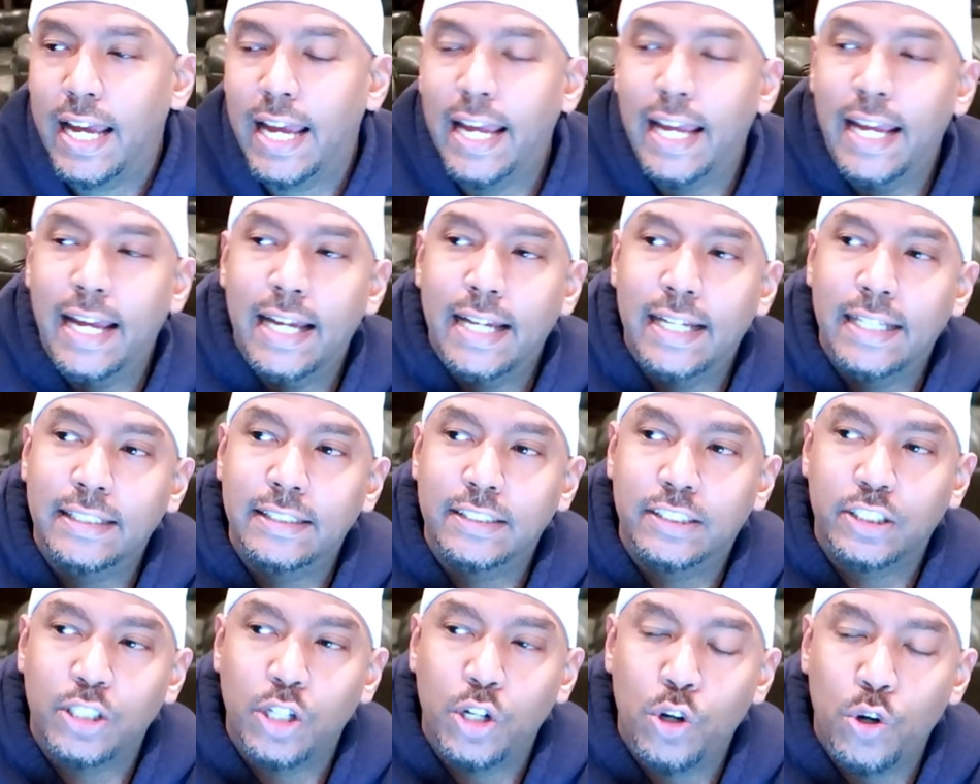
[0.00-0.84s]

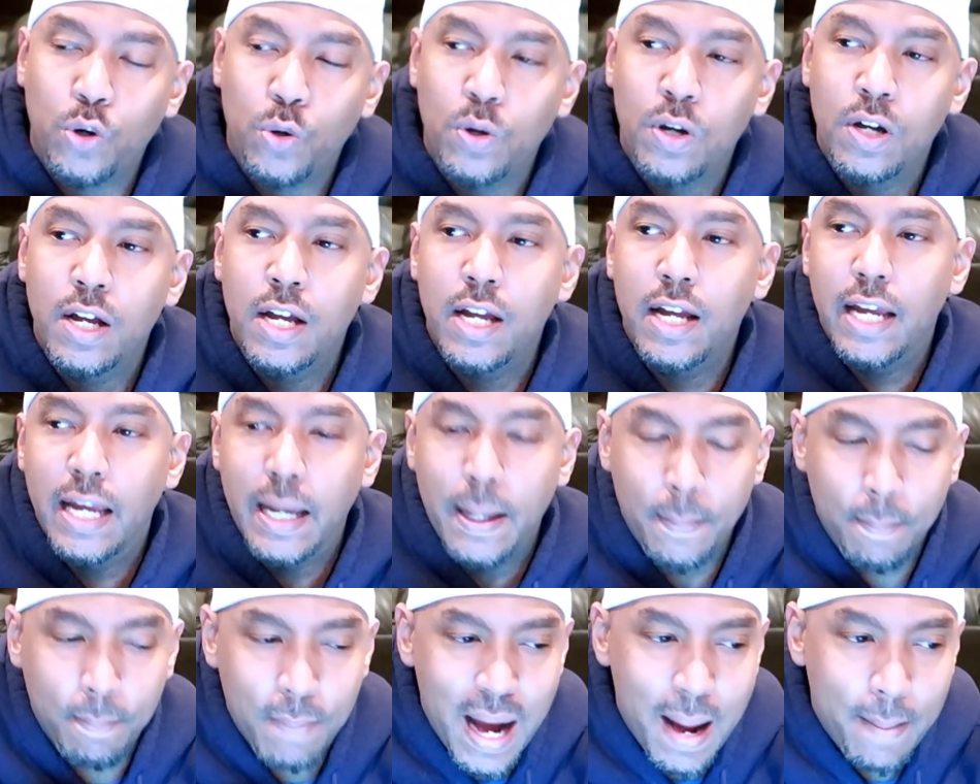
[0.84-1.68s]
And so
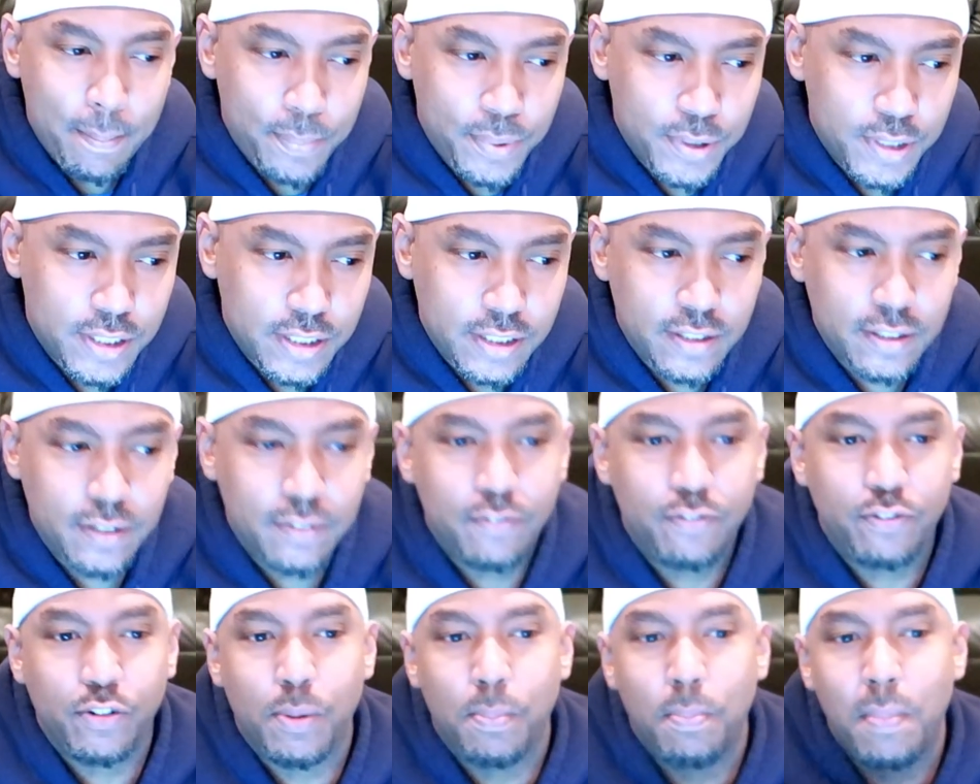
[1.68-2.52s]
in my
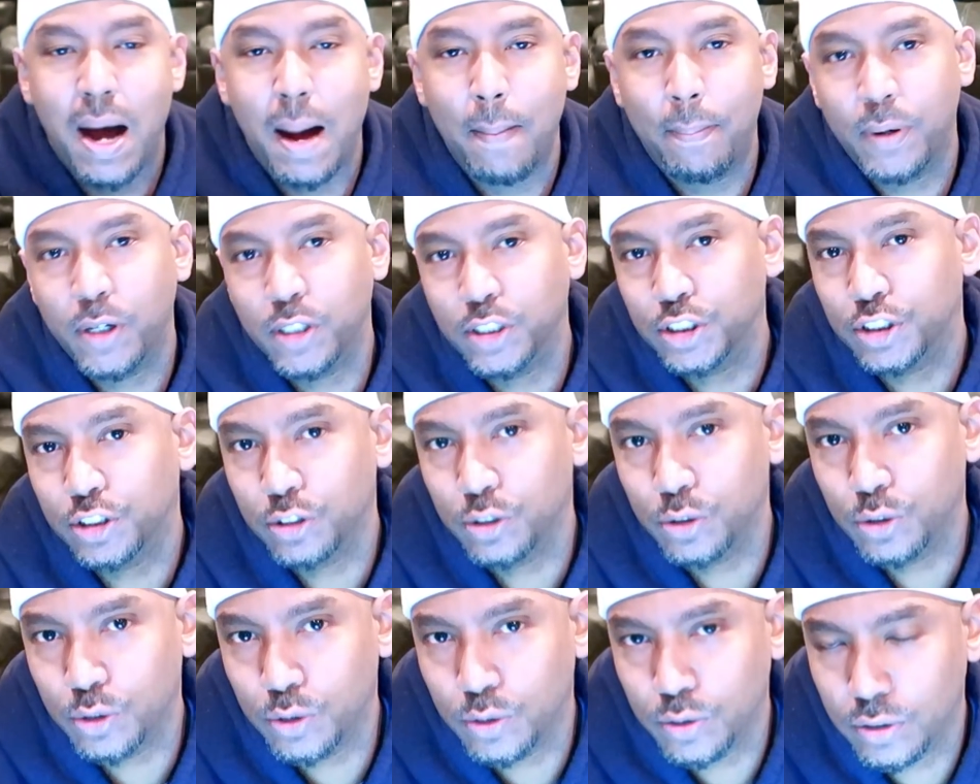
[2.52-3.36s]
book, for my
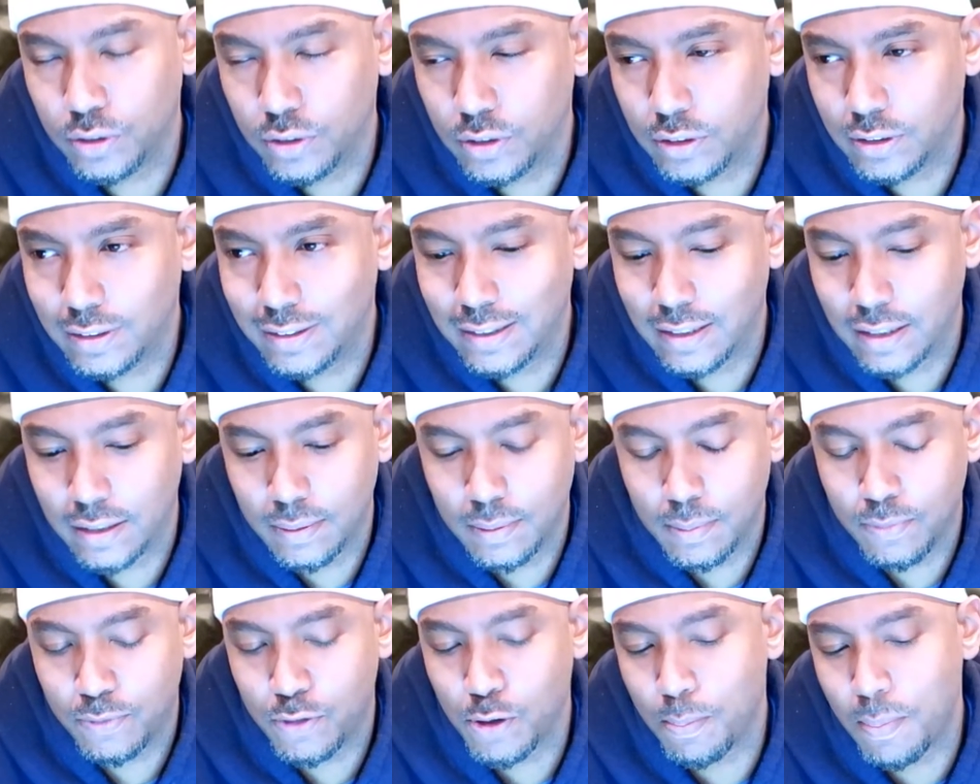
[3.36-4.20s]

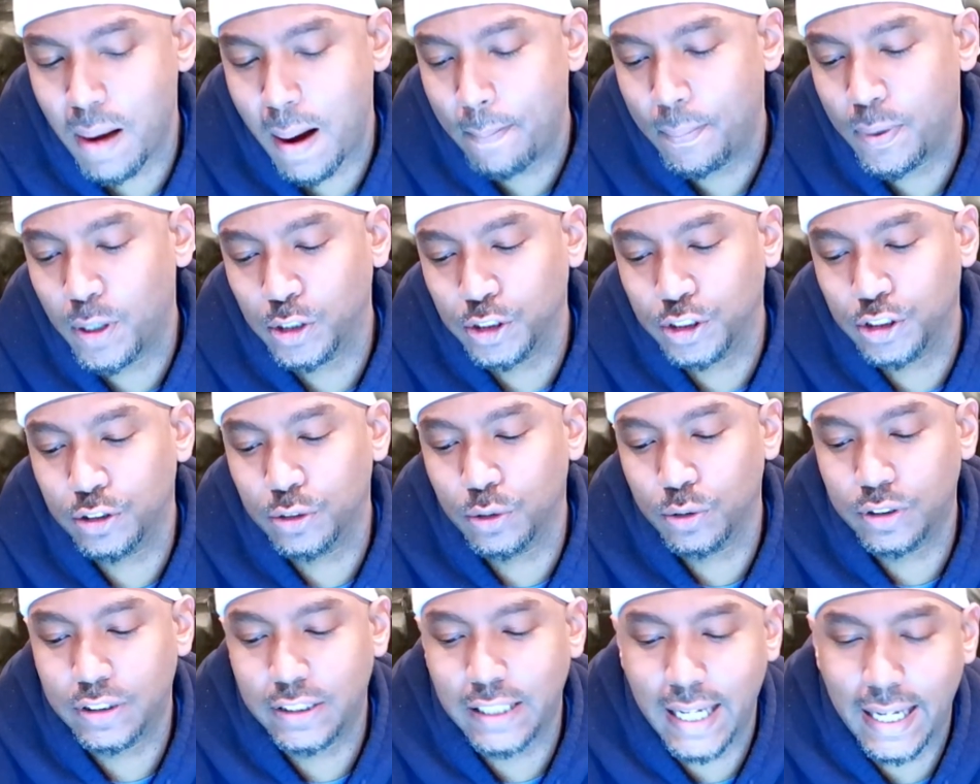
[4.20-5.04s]

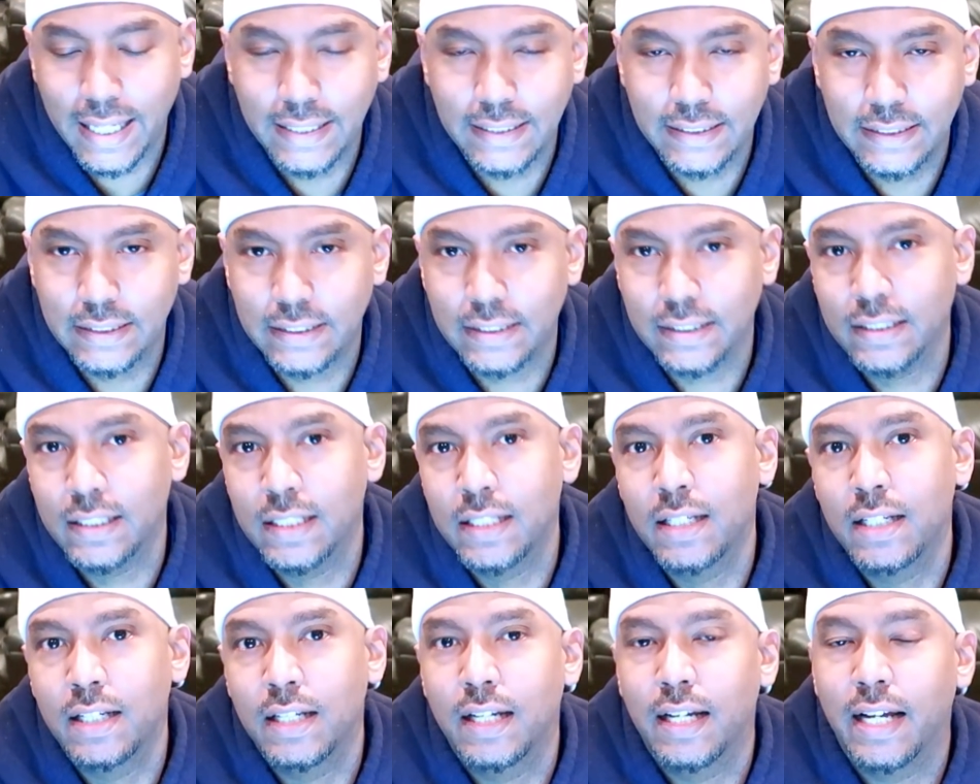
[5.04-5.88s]
personal taste
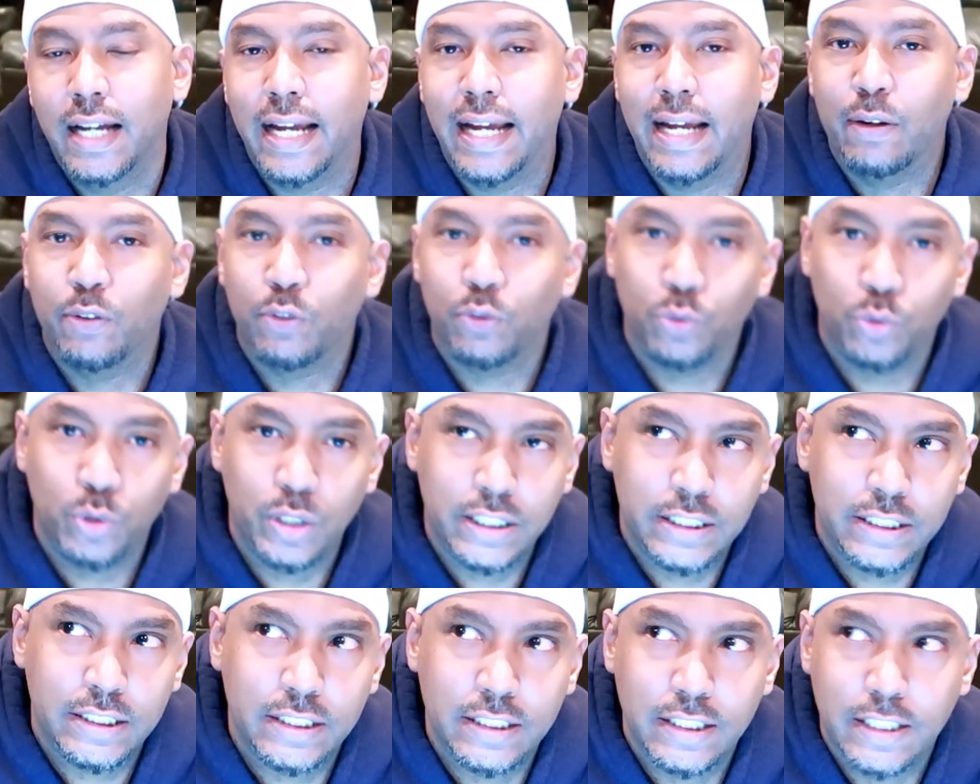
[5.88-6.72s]
and
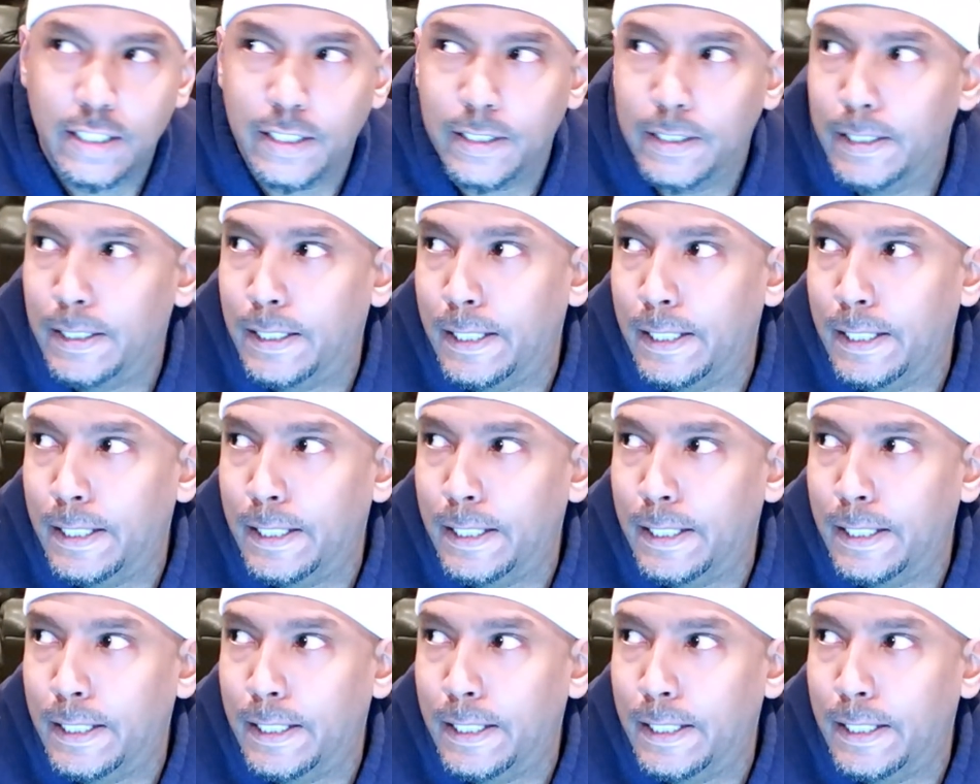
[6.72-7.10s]
risk